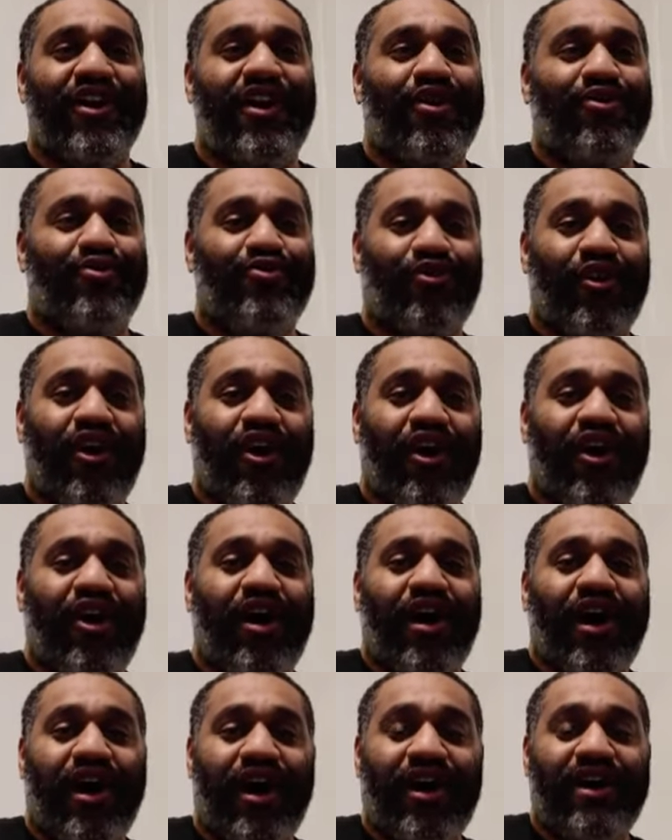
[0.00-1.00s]
raw,
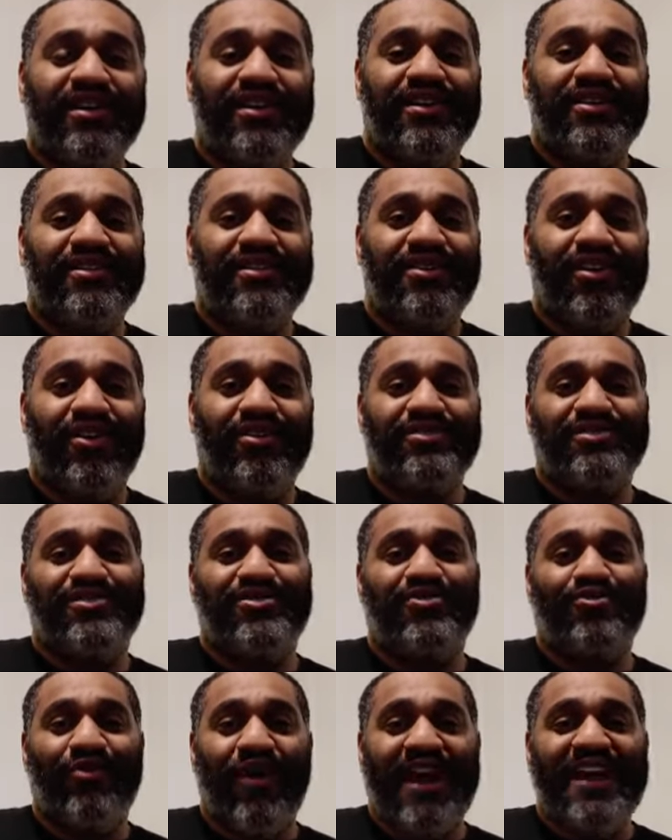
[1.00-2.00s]

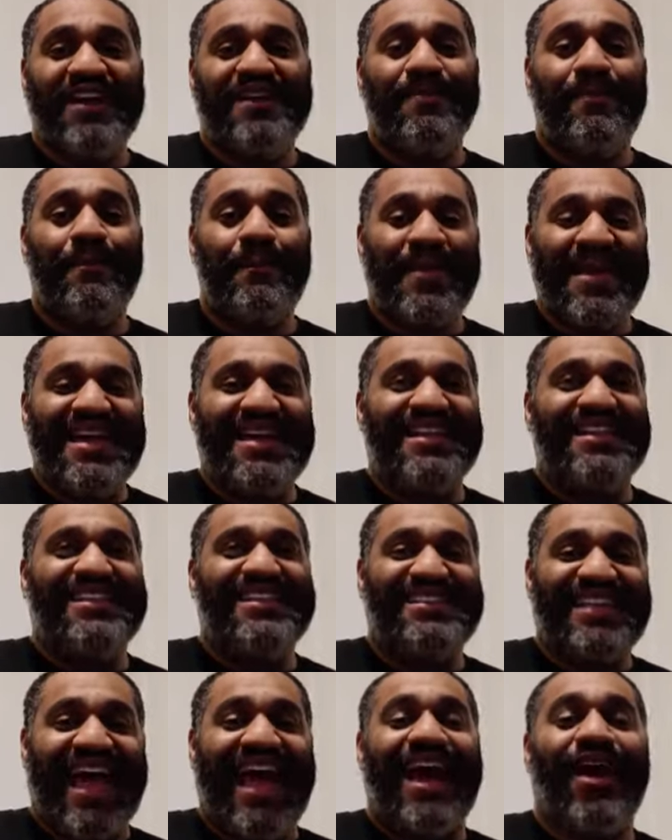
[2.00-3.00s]
unadulterated
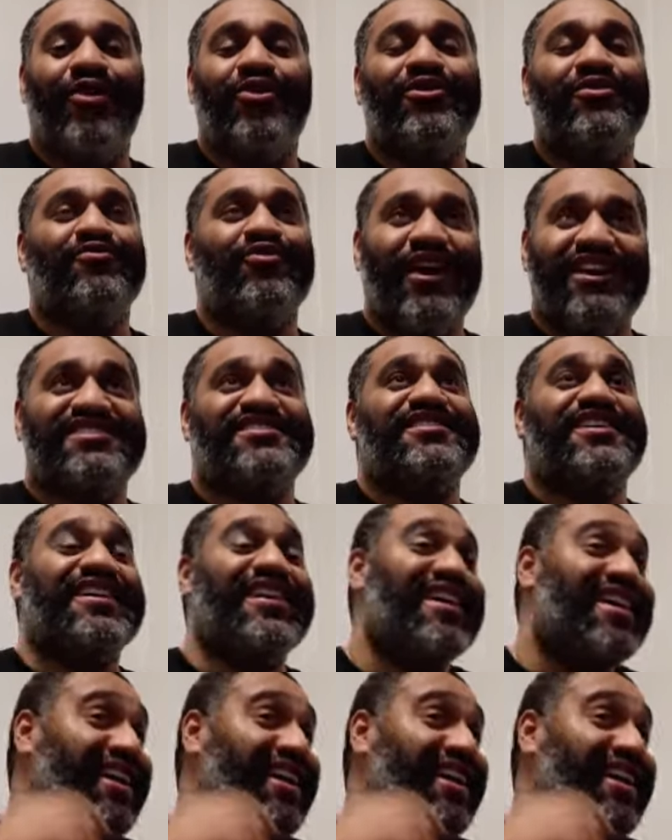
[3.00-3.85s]
beatdown wrestling.